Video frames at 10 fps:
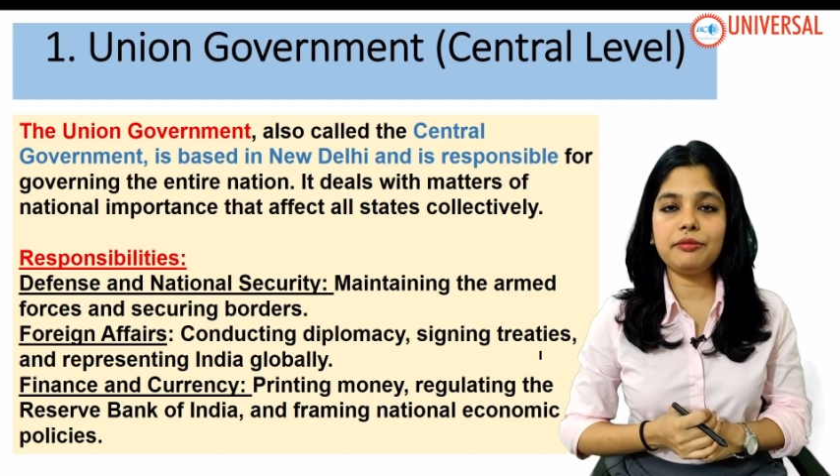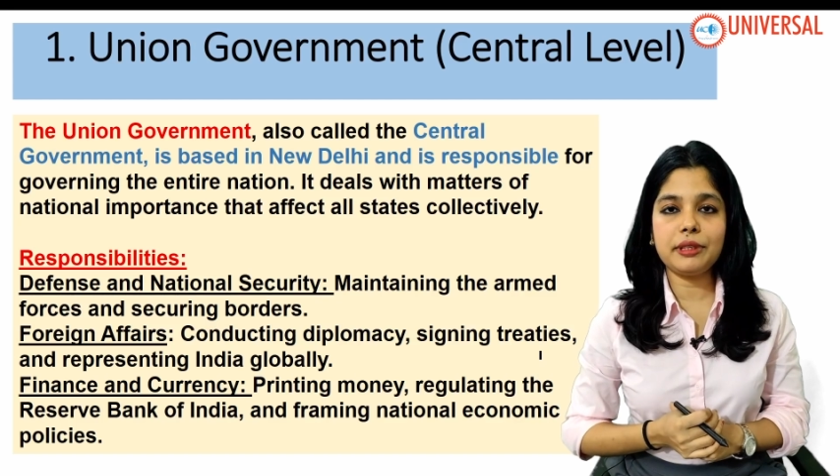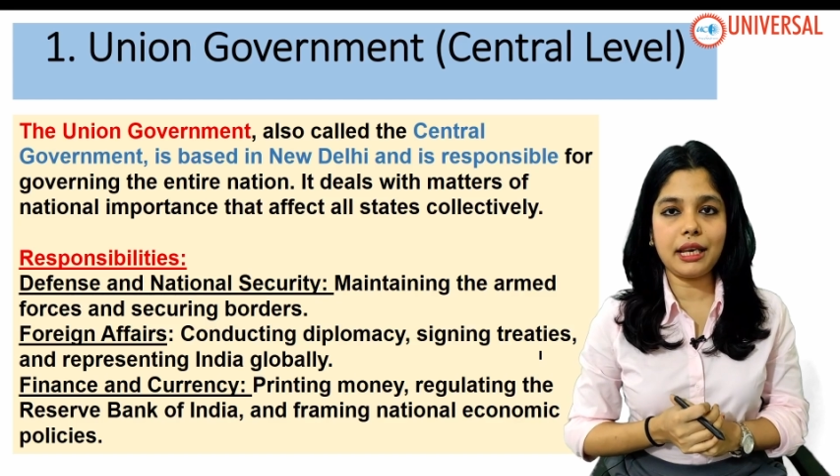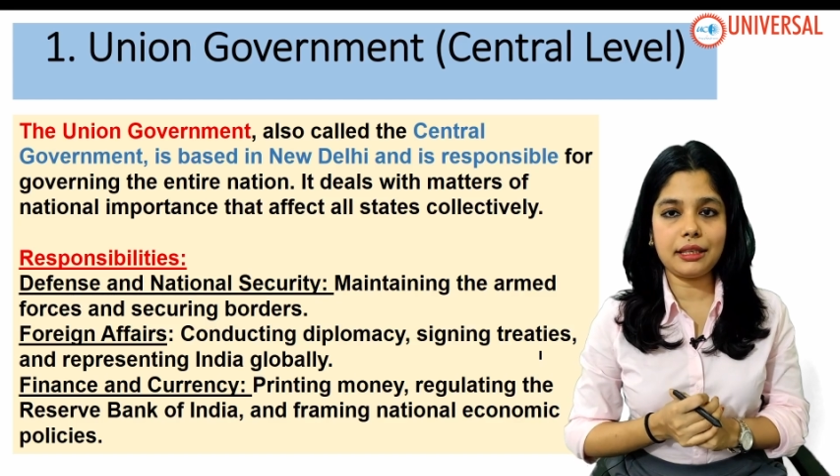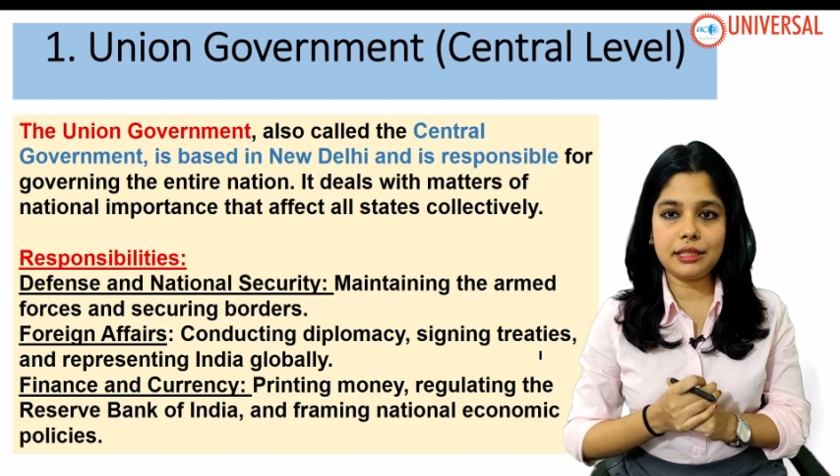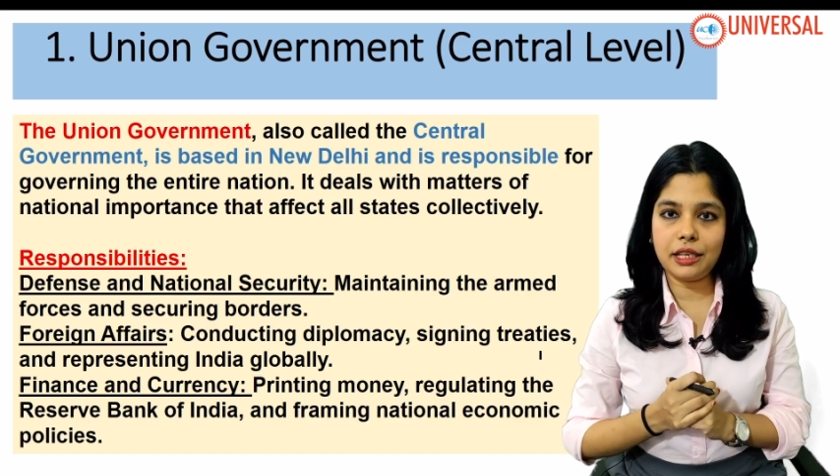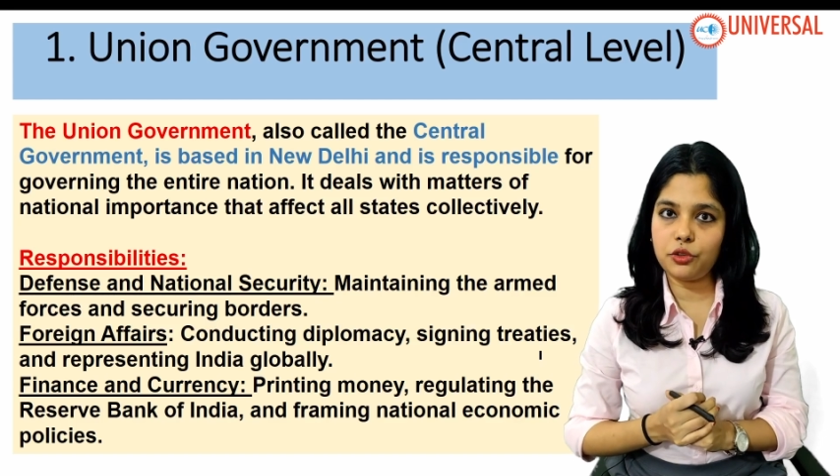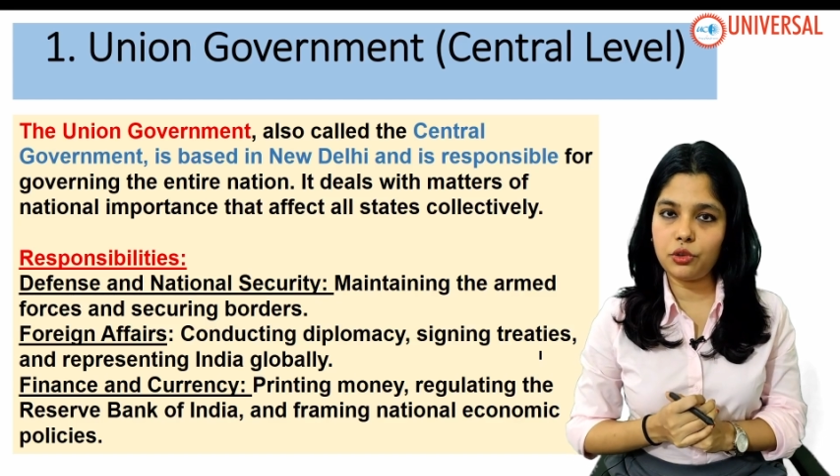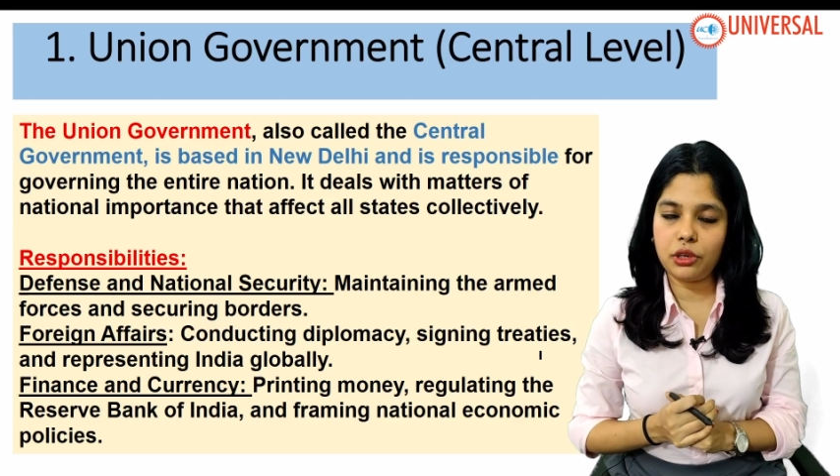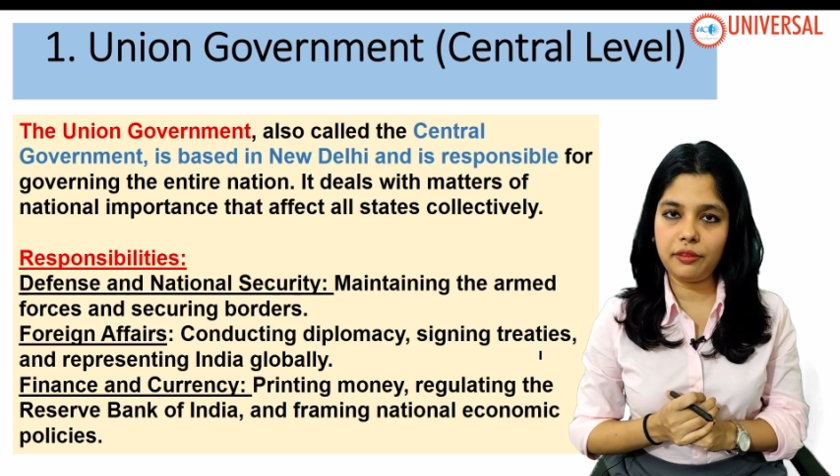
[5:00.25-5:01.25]
at the
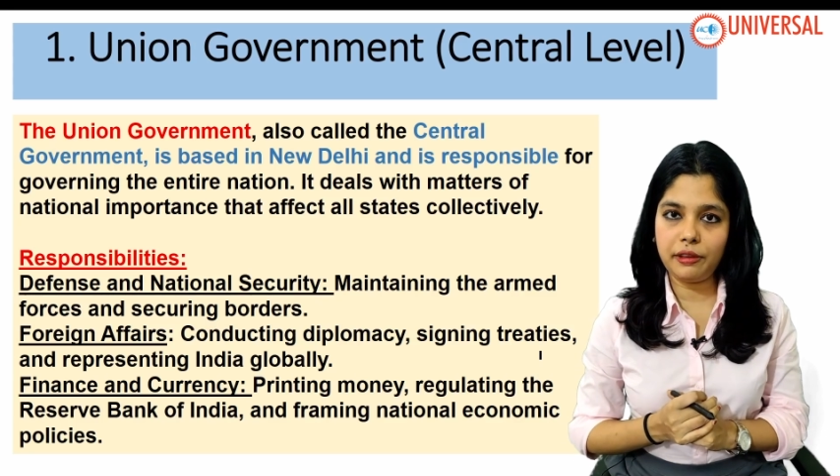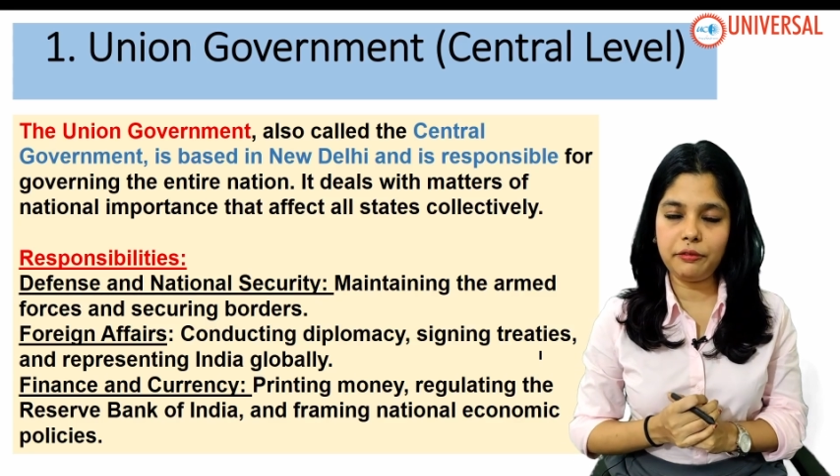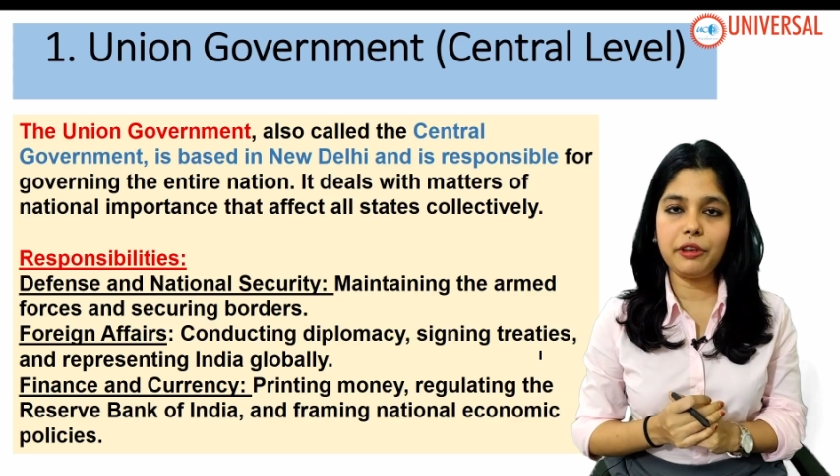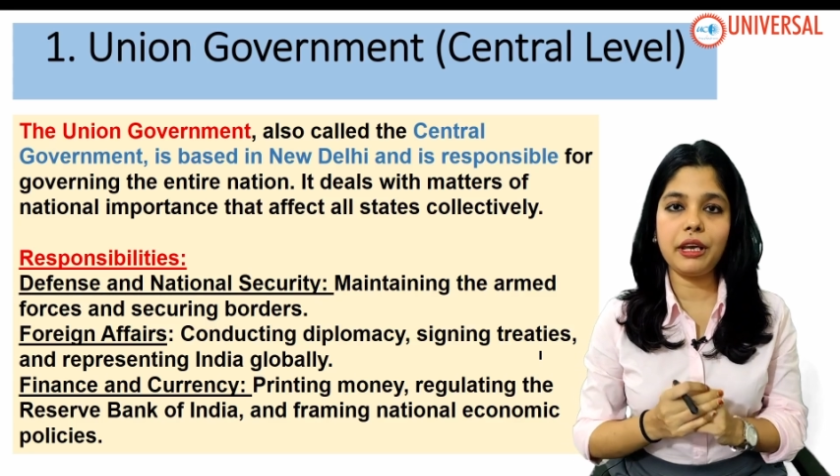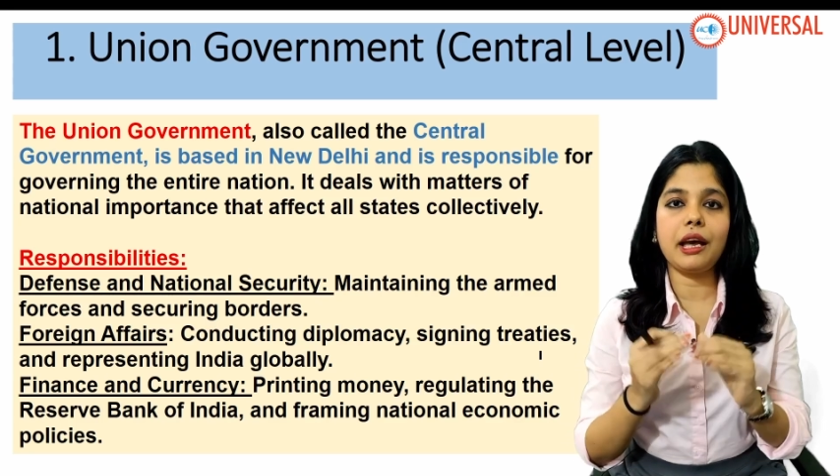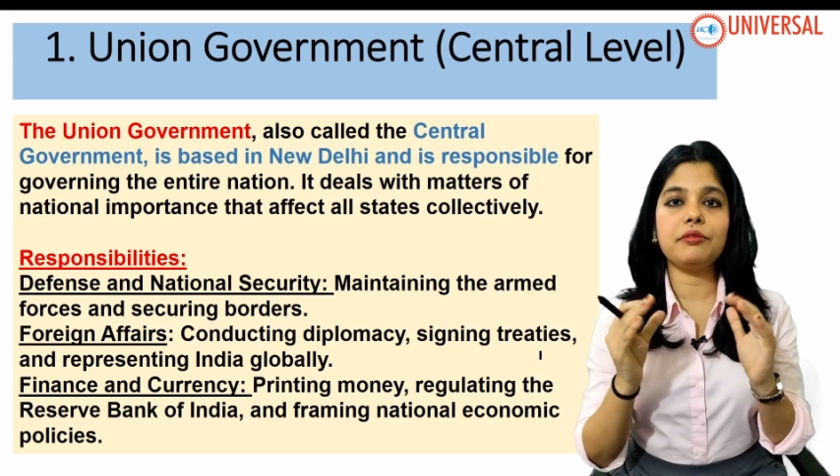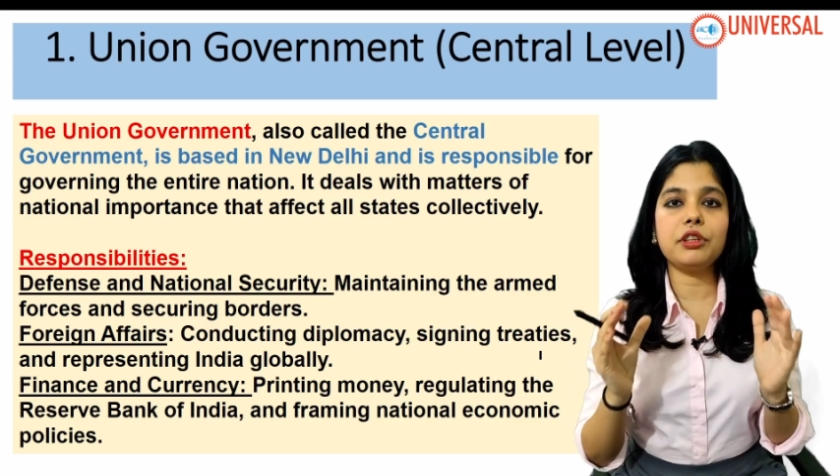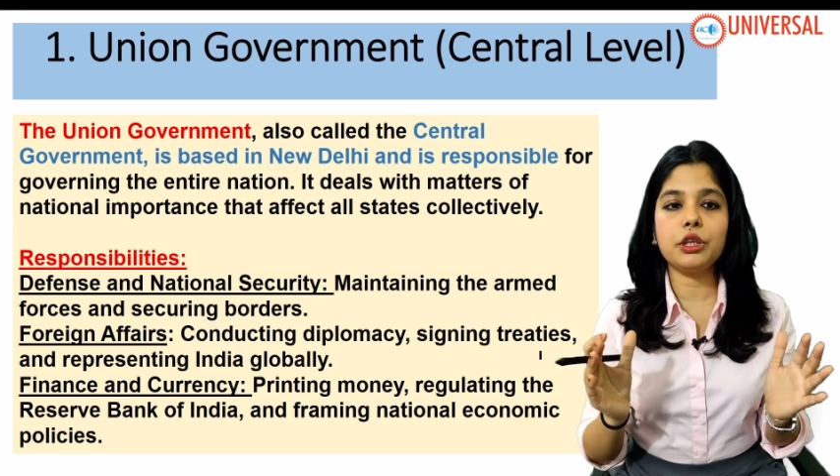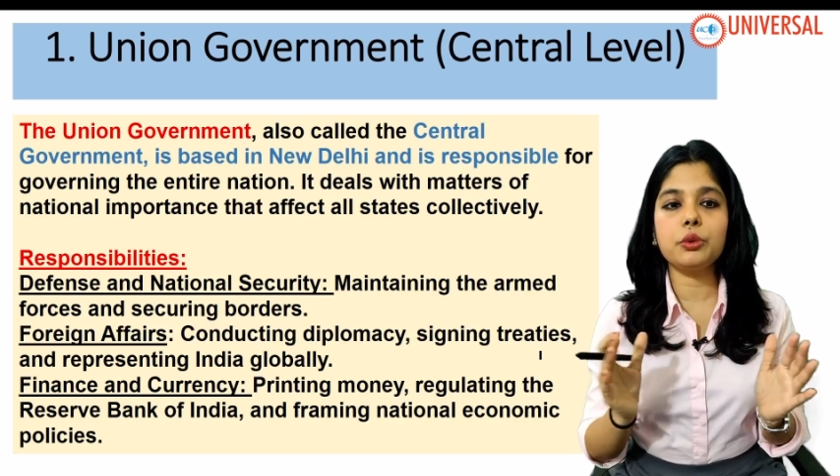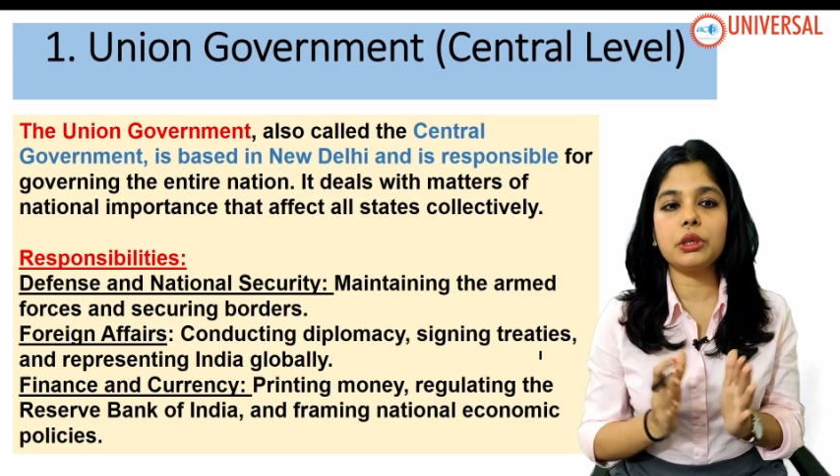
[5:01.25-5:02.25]
central level we have the
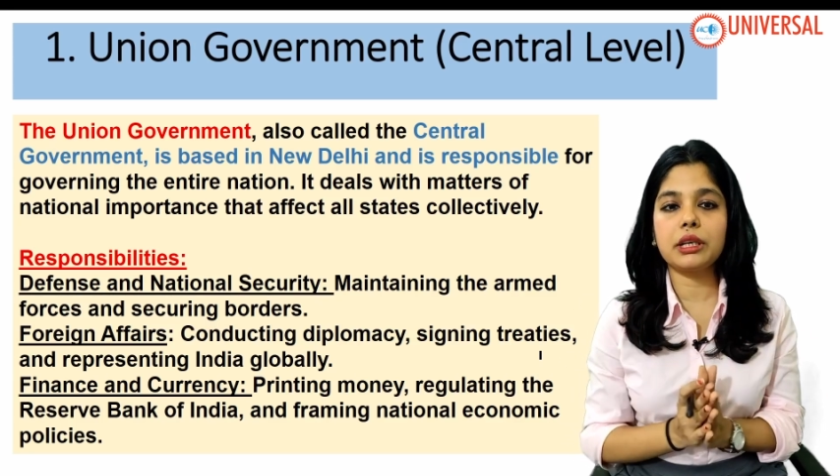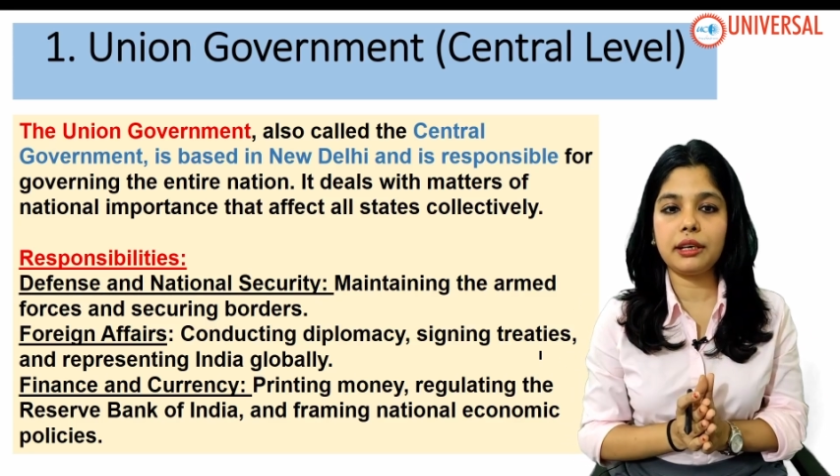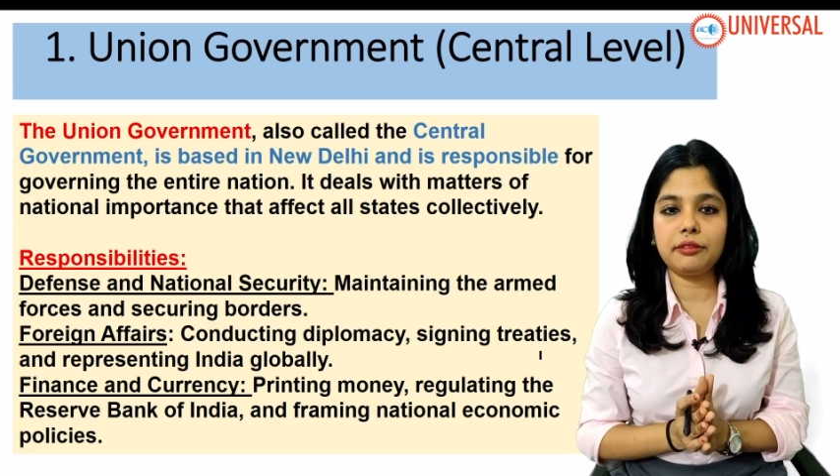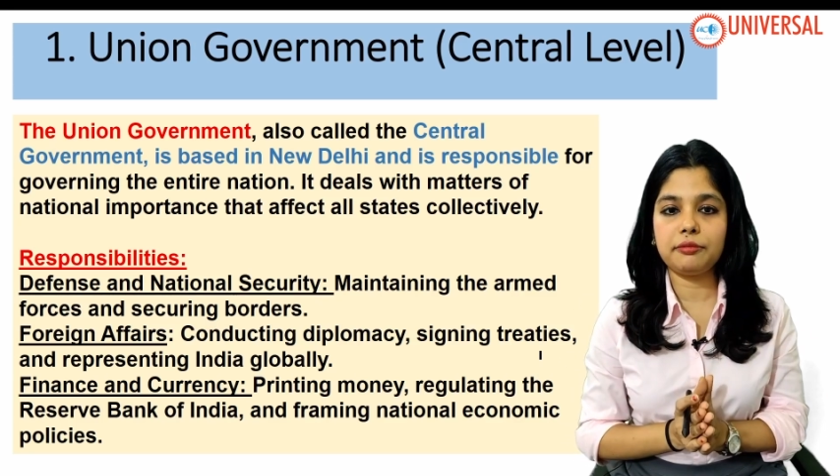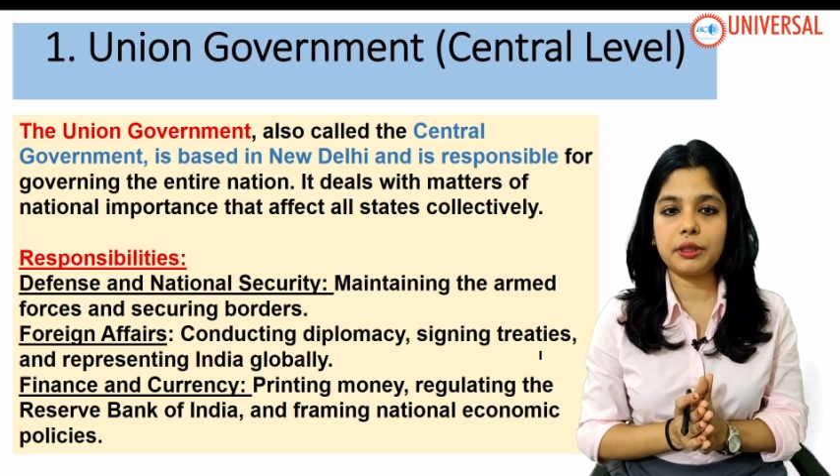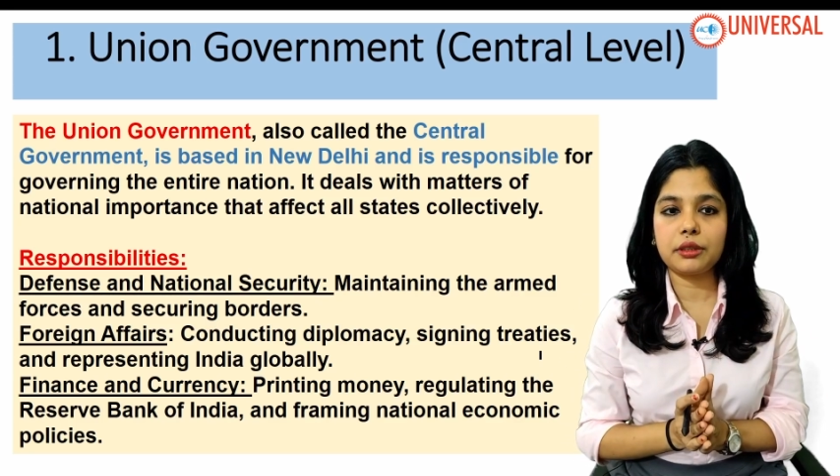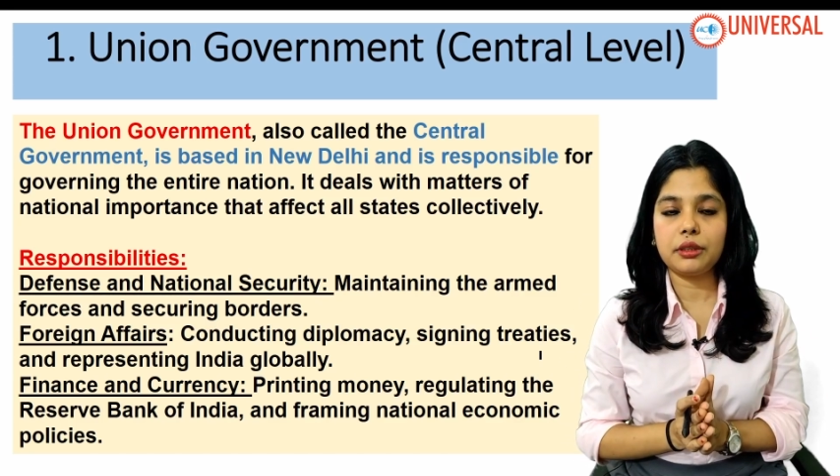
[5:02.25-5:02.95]
union government.